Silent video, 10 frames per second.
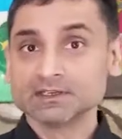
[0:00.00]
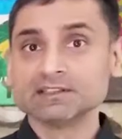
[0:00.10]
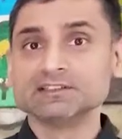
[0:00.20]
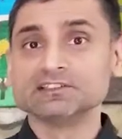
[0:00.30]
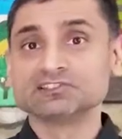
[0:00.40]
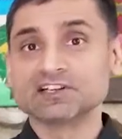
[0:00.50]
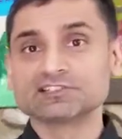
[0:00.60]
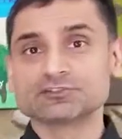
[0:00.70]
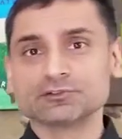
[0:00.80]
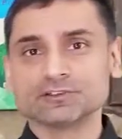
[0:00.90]
This
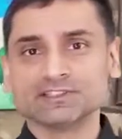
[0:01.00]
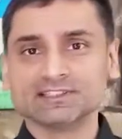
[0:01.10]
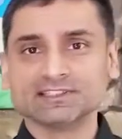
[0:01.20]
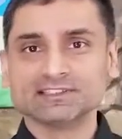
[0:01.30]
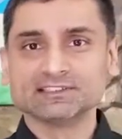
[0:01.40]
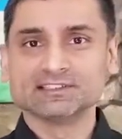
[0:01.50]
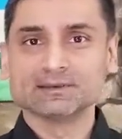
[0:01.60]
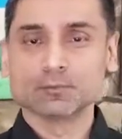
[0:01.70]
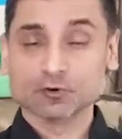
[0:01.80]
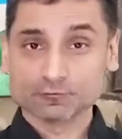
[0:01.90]
lecture is
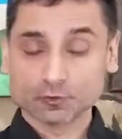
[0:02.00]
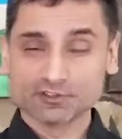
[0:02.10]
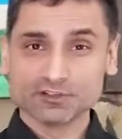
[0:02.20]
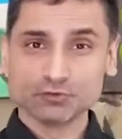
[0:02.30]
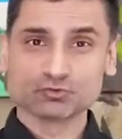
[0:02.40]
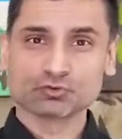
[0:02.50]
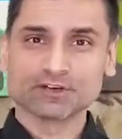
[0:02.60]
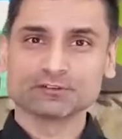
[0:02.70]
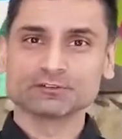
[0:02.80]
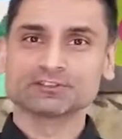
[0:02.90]
more for the new
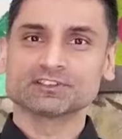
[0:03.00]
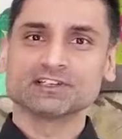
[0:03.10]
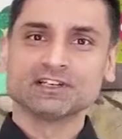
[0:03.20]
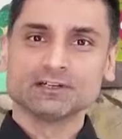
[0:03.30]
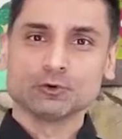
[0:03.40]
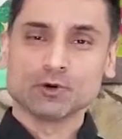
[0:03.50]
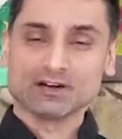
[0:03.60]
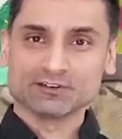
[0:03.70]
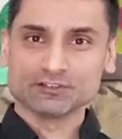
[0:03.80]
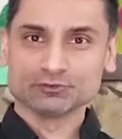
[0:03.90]
traders who
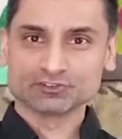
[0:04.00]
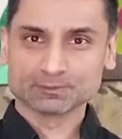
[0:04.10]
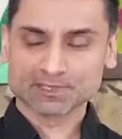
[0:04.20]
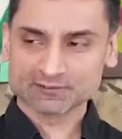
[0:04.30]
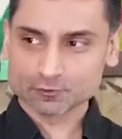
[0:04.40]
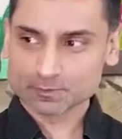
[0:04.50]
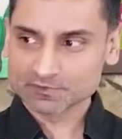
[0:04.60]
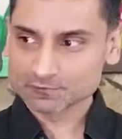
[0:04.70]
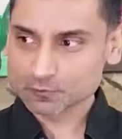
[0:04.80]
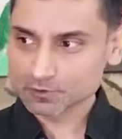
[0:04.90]
haven't used the platform
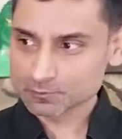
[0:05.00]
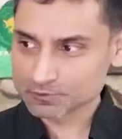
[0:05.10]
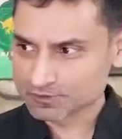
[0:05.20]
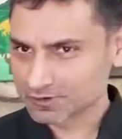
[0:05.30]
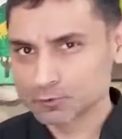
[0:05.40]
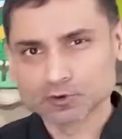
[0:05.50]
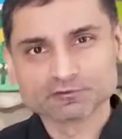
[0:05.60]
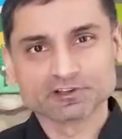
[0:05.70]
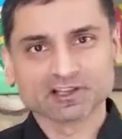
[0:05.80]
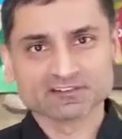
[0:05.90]
before. We're going to go over
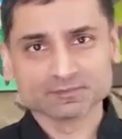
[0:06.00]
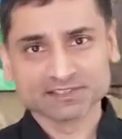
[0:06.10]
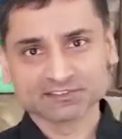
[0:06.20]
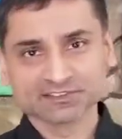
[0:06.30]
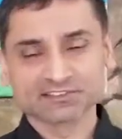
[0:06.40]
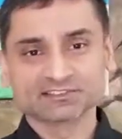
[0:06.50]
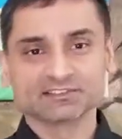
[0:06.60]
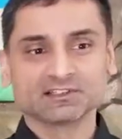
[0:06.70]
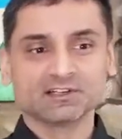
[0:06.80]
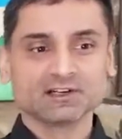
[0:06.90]
a lot of basics.
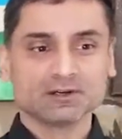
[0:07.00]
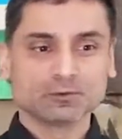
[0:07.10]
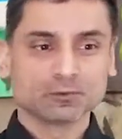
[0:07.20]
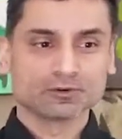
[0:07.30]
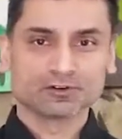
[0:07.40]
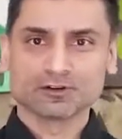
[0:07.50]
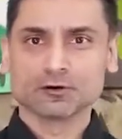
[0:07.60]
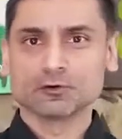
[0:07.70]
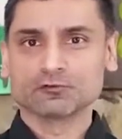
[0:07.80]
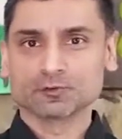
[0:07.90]
We're going to
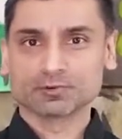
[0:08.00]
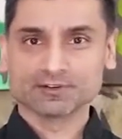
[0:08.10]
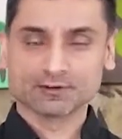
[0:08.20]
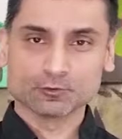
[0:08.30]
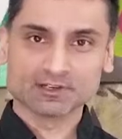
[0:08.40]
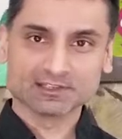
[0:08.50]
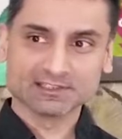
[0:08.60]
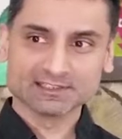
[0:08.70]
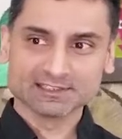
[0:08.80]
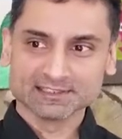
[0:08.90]
go over pretty
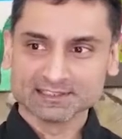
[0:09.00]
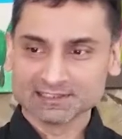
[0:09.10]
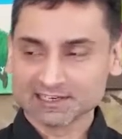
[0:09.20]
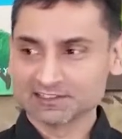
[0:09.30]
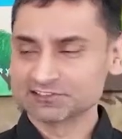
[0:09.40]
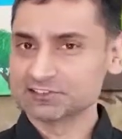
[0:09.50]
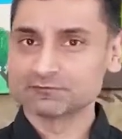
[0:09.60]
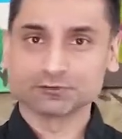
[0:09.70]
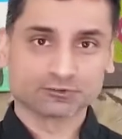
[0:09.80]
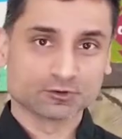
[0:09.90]
quickly. A lot of stuff
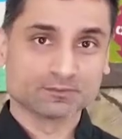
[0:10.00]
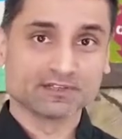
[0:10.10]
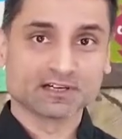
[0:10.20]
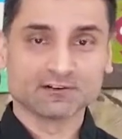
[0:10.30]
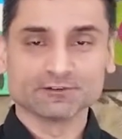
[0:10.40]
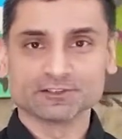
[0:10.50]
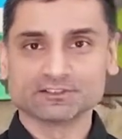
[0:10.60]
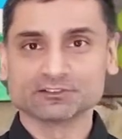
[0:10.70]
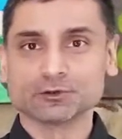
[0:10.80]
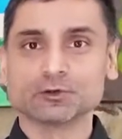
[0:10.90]
is going to be covered,
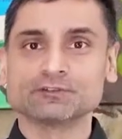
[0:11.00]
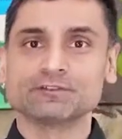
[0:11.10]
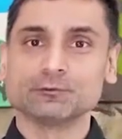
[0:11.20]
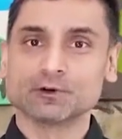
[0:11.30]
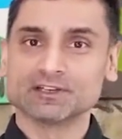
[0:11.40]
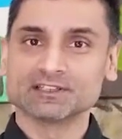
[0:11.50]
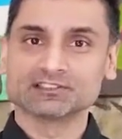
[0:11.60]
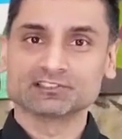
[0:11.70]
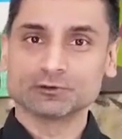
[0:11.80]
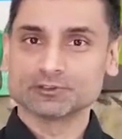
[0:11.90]
so if you want to
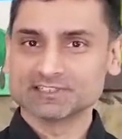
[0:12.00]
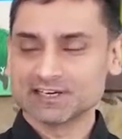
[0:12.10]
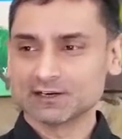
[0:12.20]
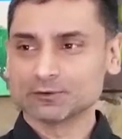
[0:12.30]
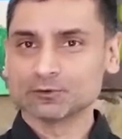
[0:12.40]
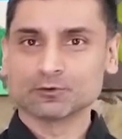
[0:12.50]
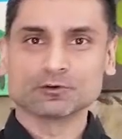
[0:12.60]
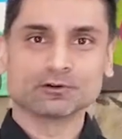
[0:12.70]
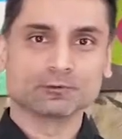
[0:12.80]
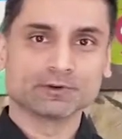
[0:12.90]
slow it down
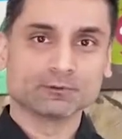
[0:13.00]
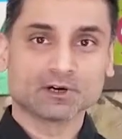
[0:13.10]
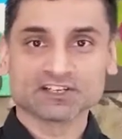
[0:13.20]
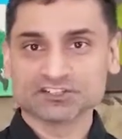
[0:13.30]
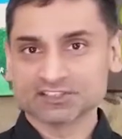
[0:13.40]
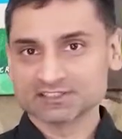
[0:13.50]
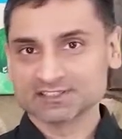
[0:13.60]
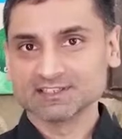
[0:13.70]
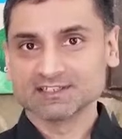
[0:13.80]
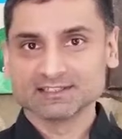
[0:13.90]
or rewatch it,
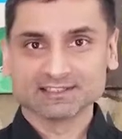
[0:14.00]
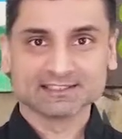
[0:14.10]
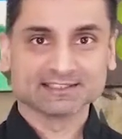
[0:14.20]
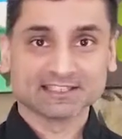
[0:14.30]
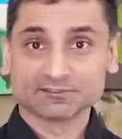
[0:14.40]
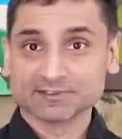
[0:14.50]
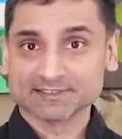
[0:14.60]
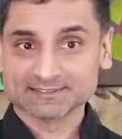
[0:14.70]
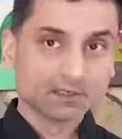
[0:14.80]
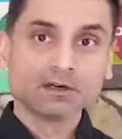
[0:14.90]
that's fine.
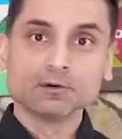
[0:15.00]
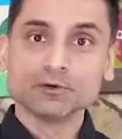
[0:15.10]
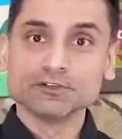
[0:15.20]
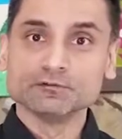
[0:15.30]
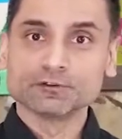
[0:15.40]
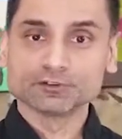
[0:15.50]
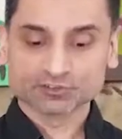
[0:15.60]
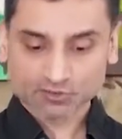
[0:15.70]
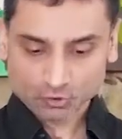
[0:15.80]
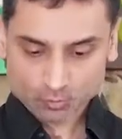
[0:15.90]
When you
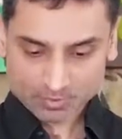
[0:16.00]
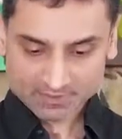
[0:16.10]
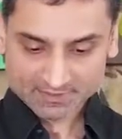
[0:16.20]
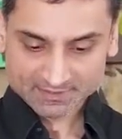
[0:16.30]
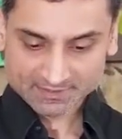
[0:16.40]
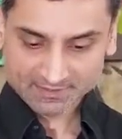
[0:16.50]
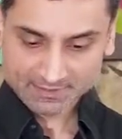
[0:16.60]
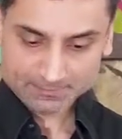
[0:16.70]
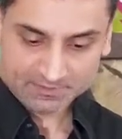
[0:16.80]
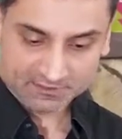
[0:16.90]
first open
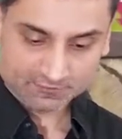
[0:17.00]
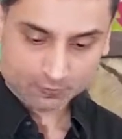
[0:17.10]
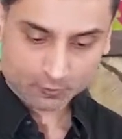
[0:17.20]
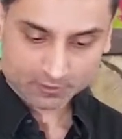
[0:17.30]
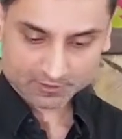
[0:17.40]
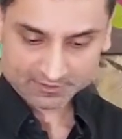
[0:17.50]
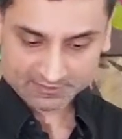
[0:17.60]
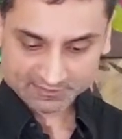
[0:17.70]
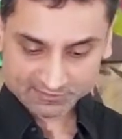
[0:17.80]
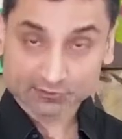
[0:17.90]
MT4,
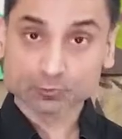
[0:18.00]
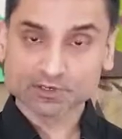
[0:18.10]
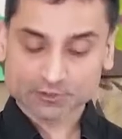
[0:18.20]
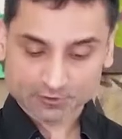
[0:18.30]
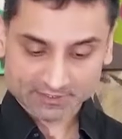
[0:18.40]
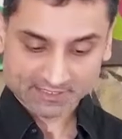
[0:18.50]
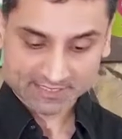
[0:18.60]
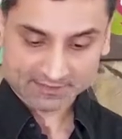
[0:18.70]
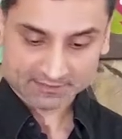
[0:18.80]
this is what you're going to get.